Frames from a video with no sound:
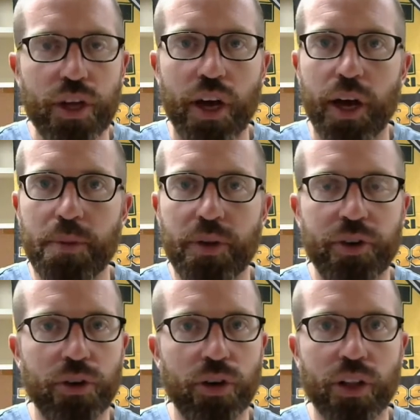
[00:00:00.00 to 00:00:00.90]
but
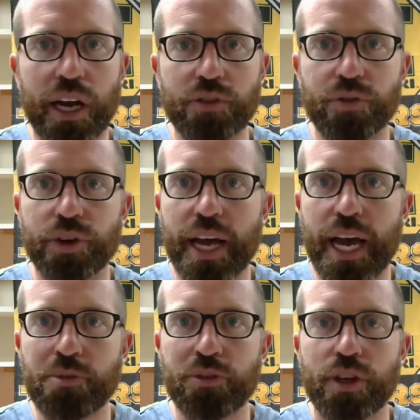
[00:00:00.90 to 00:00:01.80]
there are a lot of free
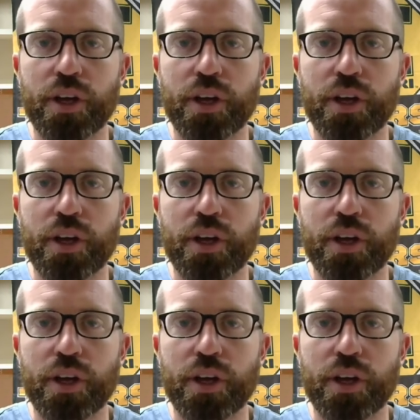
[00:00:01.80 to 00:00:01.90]
apps